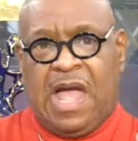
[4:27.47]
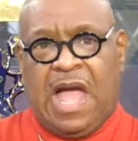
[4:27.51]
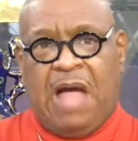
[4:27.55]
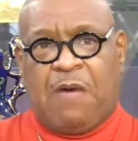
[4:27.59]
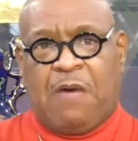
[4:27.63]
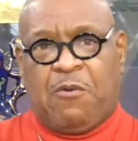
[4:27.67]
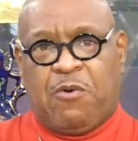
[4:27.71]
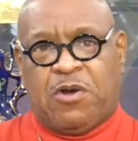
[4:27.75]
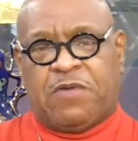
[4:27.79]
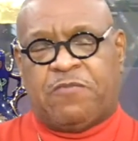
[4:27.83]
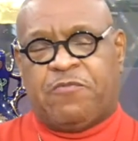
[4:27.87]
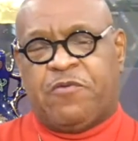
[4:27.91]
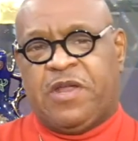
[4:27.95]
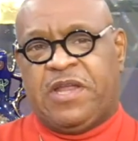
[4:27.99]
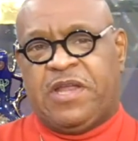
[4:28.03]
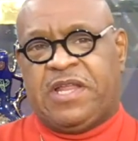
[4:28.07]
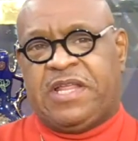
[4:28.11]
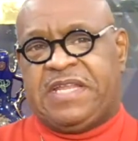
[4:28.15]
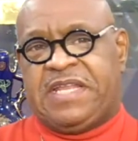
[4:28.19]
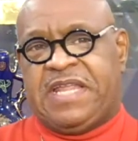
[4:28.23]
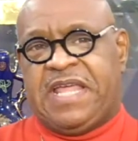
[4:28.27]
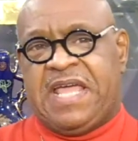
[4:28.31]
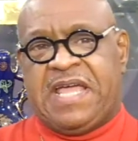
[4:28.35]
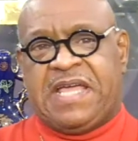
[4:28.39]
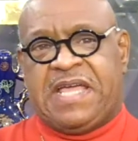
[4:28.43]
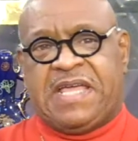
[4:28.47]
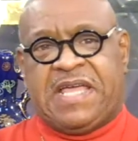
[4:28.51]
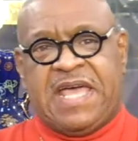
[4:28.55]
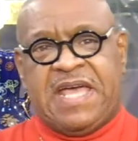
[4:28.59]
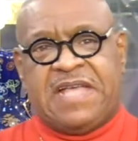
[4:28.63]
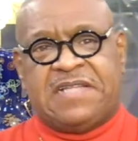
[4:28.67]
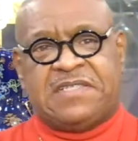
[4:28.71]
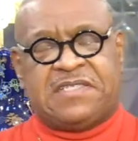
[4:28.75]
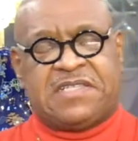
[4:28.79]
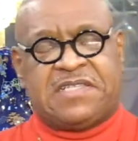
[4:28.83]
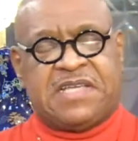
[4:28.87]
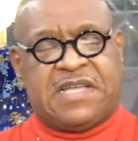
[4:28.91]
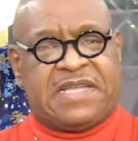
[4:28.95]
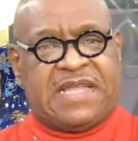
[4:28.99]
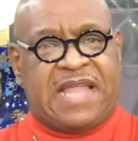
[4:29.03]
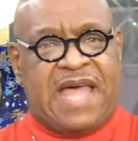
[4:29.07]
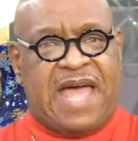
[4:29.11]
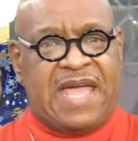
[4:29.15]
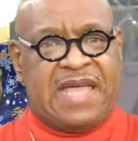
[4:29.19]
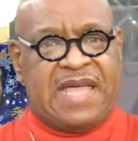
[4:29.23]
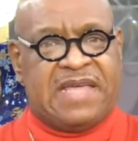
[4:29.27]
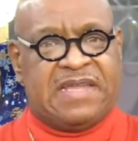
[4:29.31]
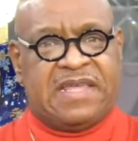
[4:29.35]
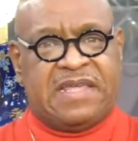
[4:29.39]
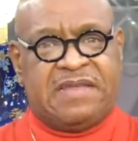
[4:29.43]
I want to really dig in
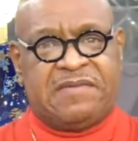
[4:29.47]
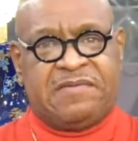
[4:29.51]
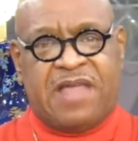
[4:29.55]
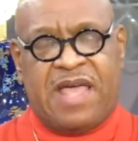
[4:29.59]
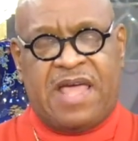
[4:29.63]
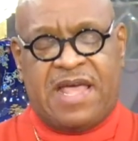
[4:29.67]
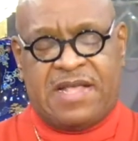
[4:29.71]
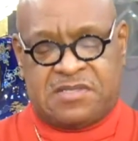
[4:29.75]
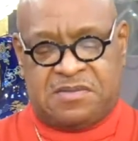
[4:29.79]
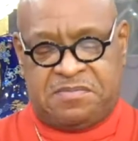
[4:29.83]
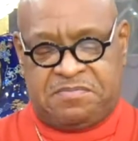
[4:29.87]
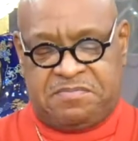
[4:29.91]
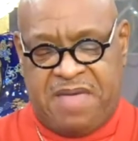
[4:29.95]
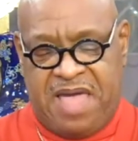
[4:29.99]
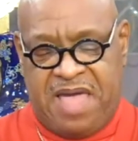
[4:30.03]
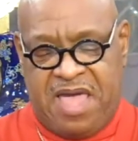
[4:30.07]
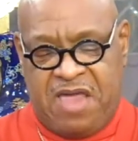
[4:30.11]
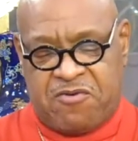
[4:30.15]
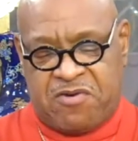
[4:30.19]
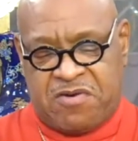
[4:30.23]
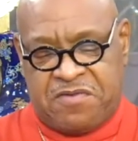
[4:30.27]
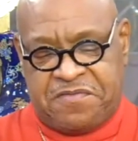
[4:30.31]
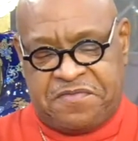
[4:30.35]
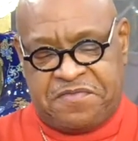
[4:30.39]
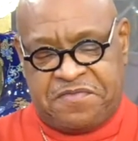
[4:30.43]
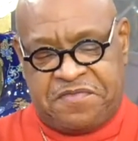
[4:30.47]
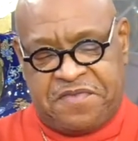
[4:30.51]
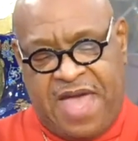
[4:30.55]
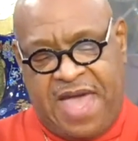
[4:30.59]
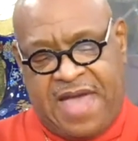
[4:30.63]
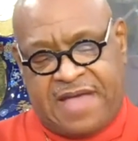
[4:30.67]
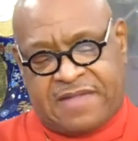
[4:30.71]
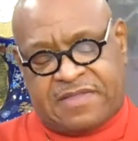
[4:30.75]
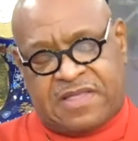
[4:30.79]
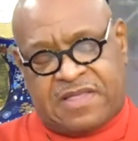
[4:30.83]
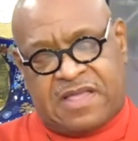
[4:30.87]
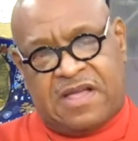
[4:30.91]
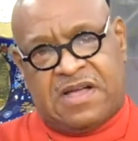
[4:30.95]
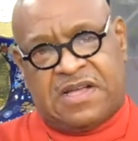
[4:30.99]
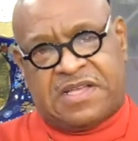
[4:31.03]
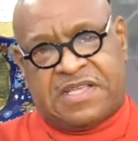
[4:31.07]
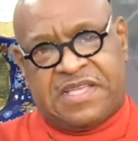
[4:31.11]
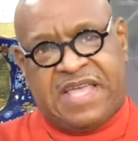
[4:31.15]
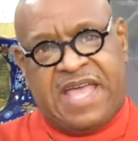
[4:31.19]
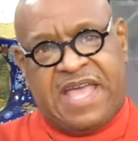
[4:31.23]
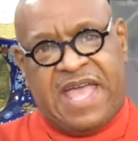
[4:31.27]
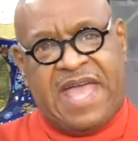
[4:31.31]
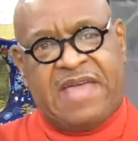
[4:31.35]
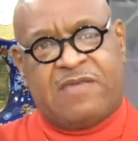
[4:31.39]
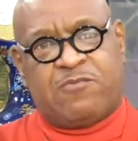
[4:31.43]
tonight. And as a matter of fact,
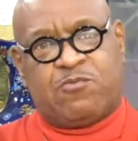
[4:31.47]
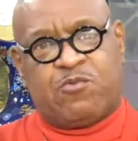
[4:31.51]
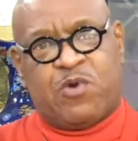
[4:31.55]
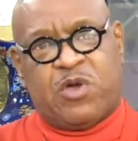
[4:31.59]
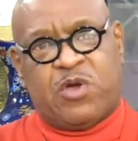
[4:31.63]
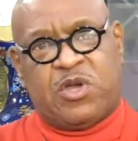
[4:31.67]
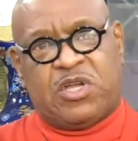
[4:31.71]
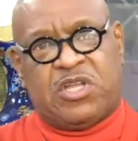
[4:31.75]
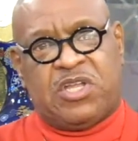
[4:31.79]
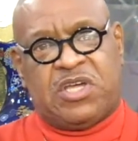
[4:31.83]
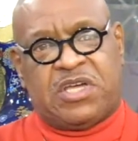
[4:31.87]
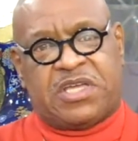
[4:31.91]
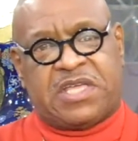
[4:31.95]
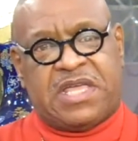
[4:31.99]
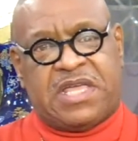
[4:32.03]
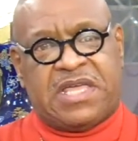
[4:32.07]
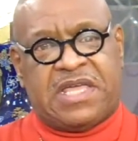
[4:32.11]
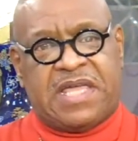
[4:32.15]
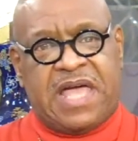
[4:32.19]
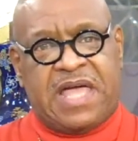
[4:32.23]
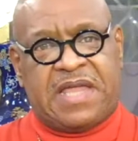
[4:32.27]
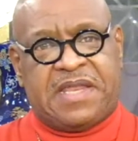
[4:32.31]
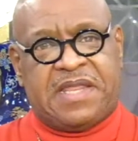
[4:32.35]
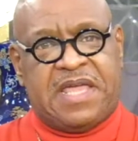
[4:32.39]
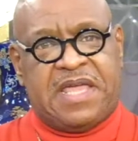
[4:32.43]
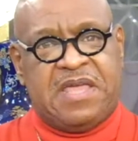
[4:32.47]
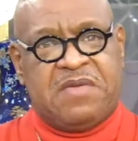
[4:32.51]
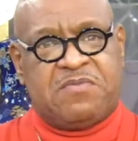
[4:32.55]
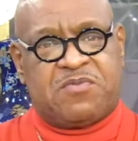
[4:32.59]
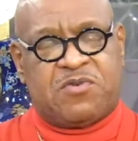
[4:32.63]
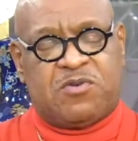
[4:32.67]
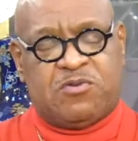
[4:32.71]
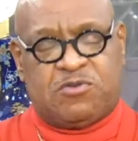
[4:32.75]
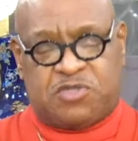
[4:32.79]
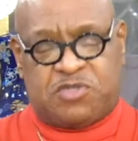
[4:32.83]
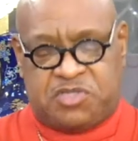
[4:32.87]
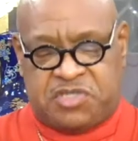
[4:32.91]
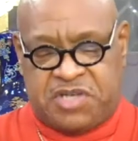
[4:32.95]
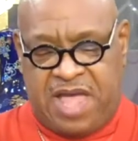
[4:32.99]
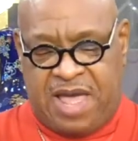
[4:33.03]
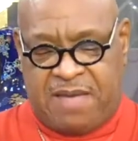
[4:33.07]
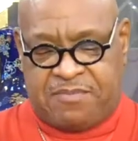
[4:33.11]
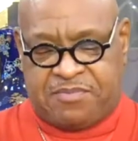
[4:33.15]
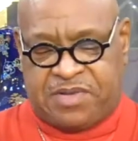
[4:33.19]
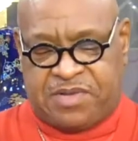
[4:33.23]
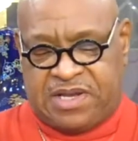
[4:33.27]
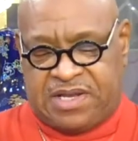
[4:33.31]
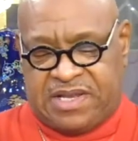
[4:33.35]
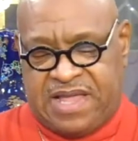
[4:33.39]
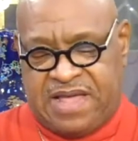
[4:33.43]
again, we're looking at Hebrews
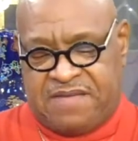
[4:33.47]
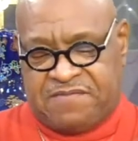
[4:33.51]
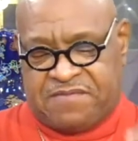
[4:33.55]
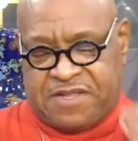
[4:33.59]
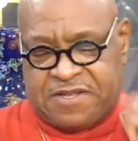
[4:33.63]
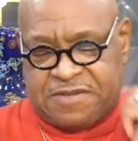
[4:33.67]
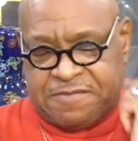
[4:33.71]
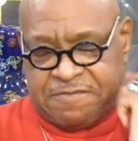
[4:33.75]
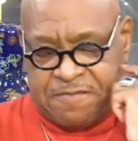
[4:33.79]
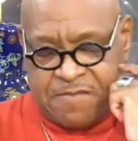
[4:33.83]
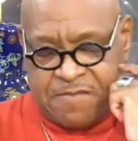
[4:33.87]
chapter 11.